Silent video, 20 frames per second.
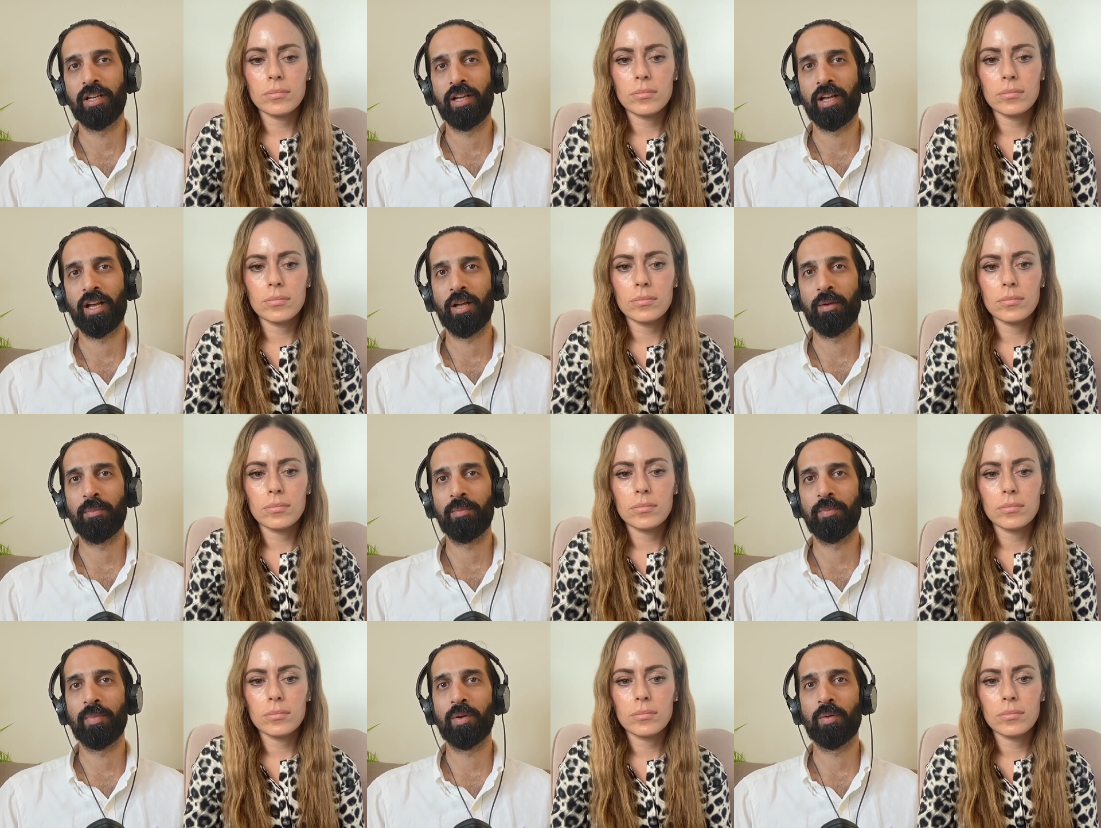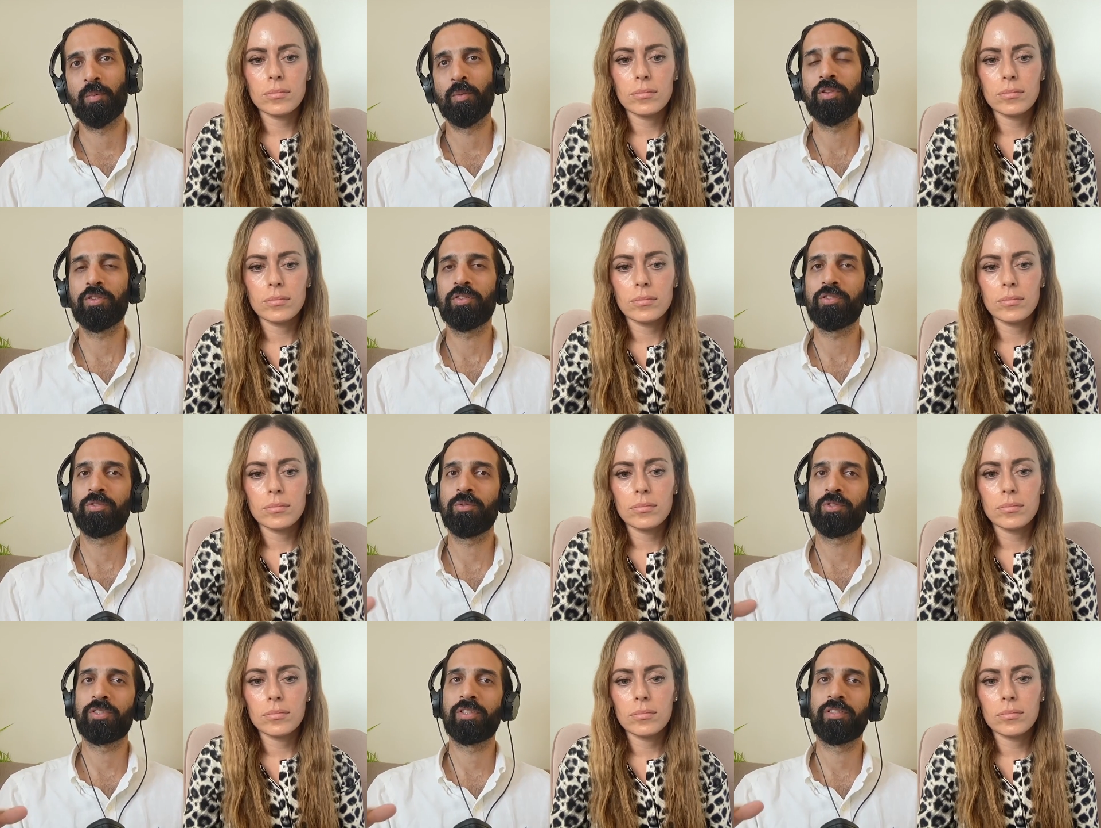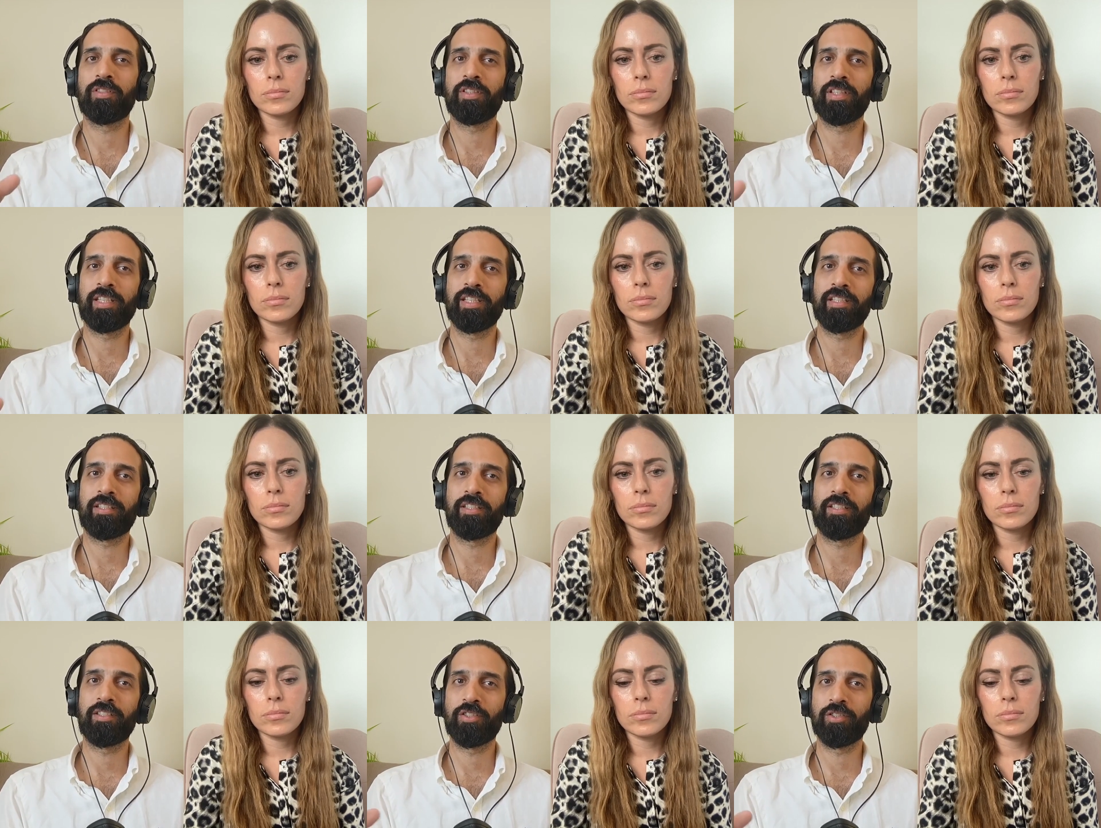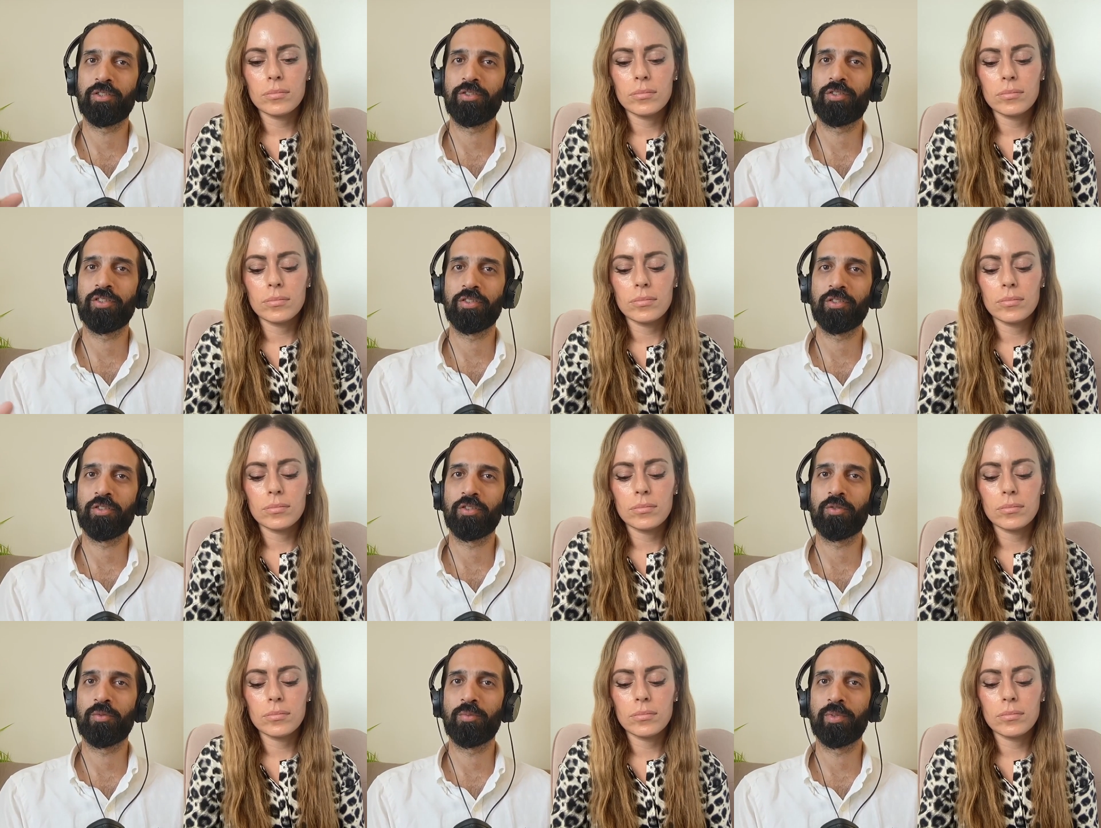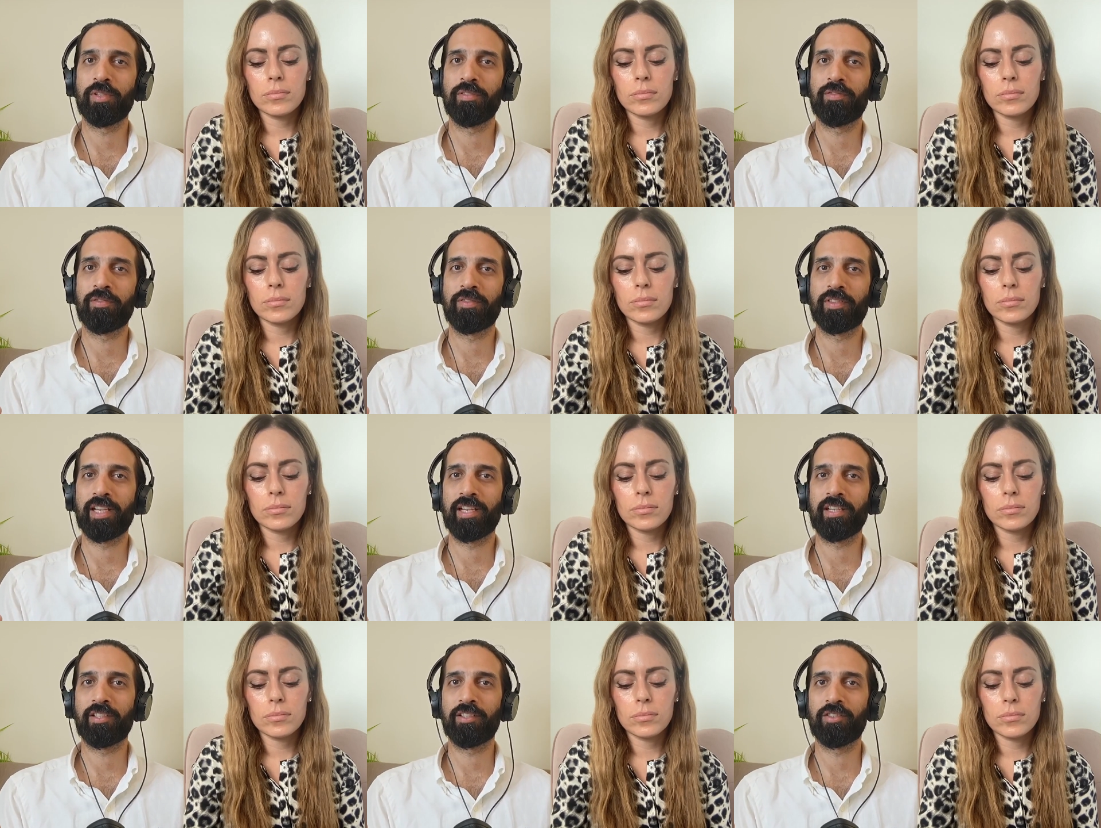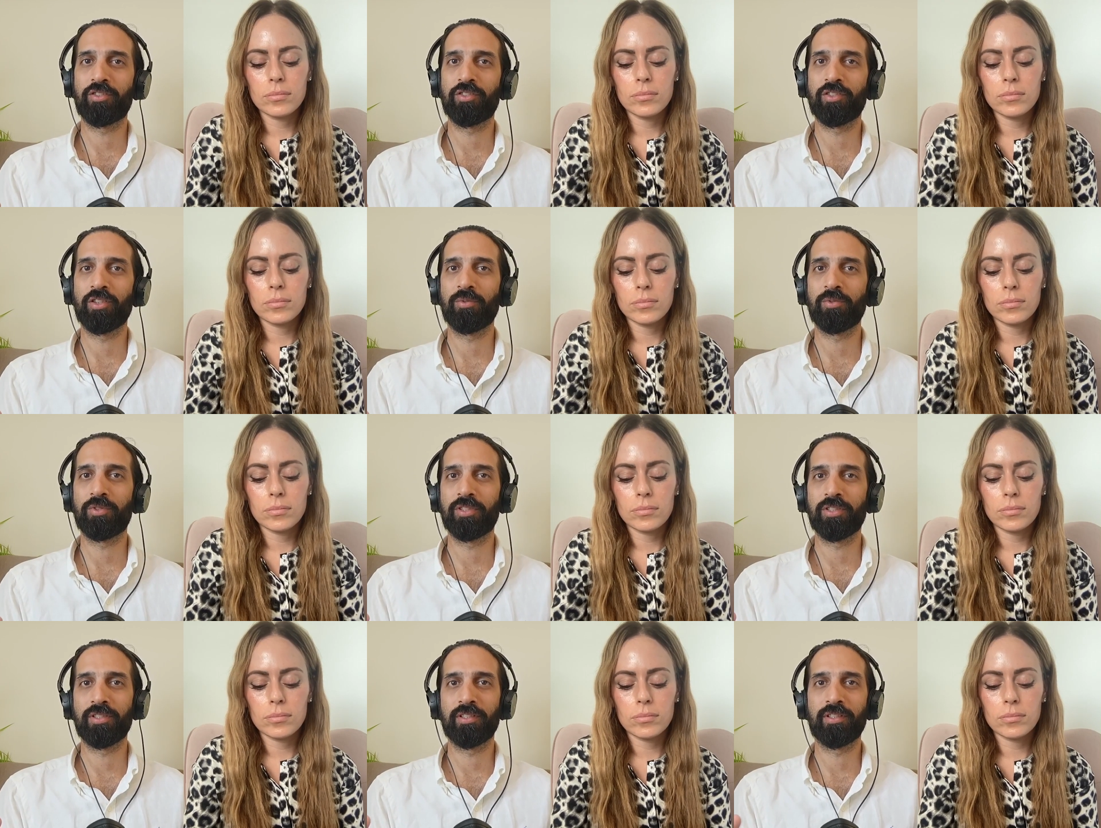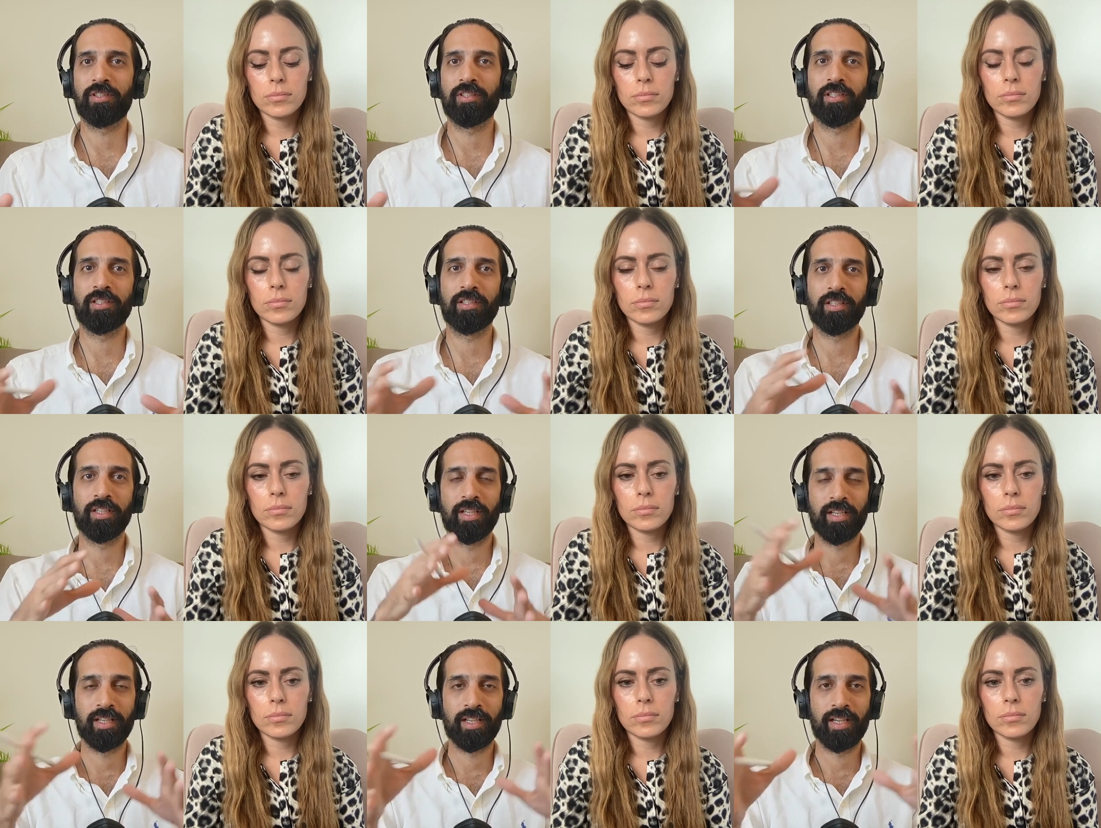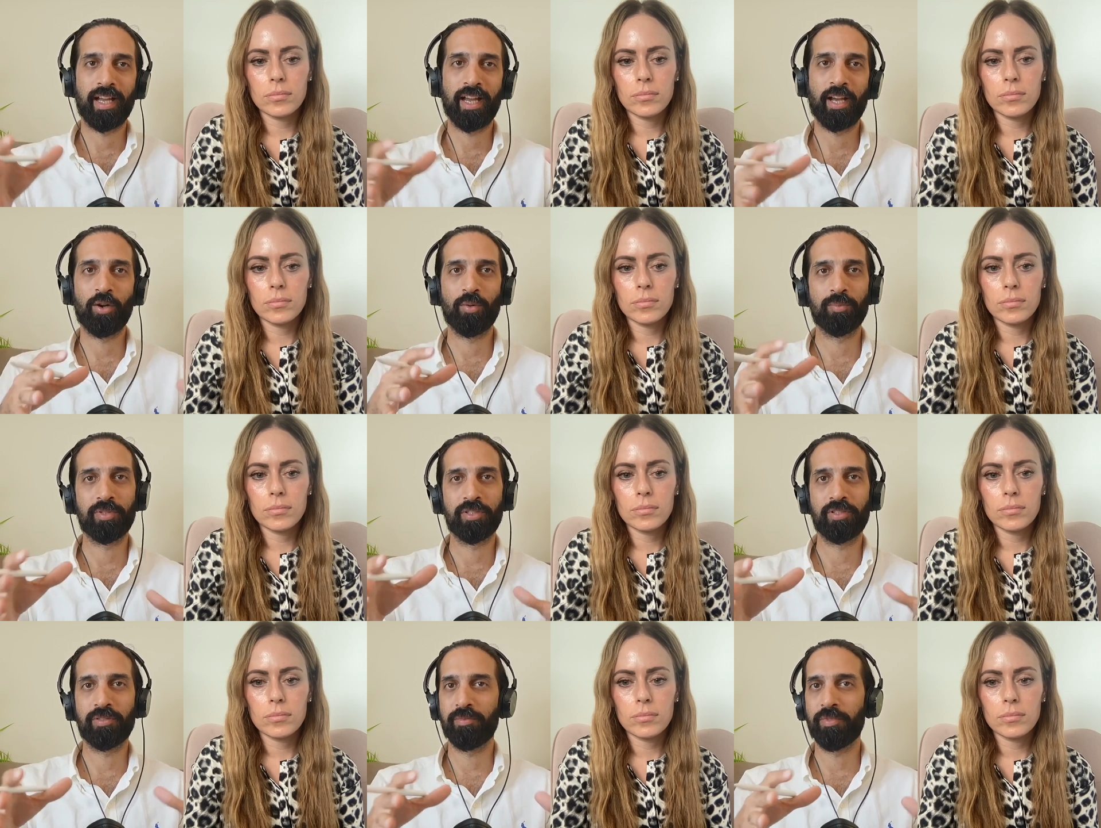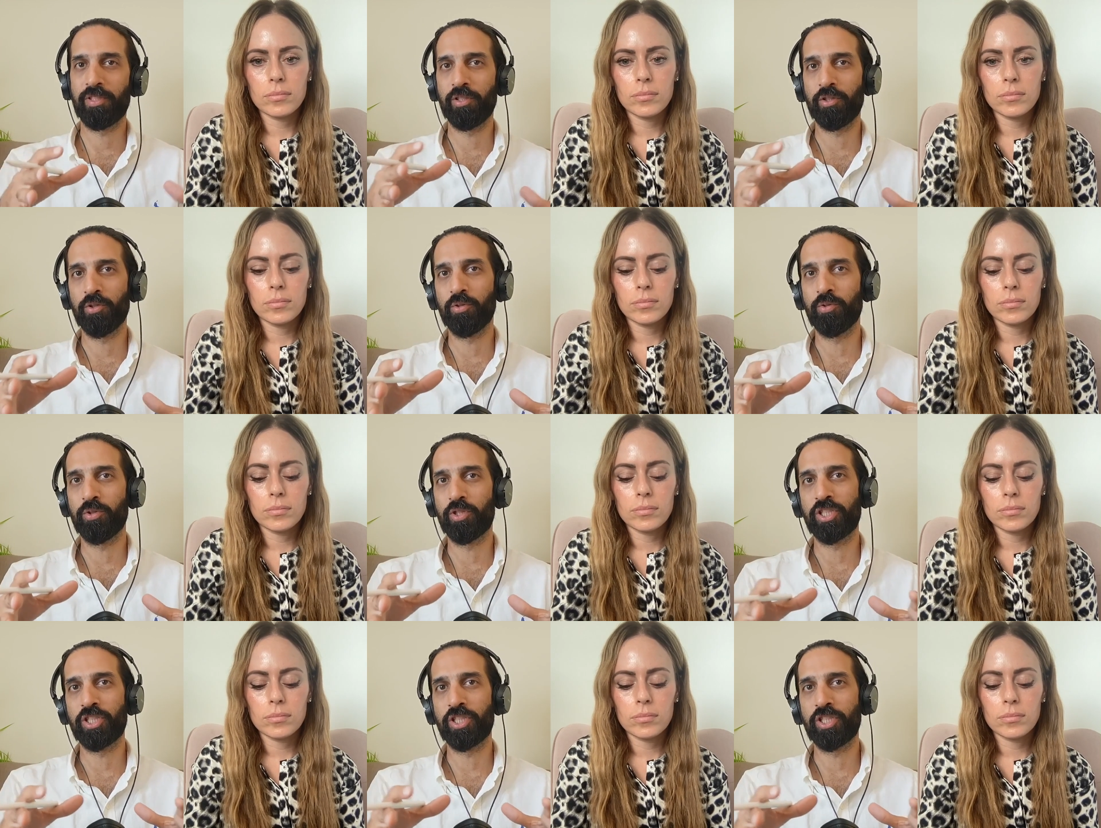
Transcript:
Speaker 1: Um, what sorts of things did you do with that consultant that helped you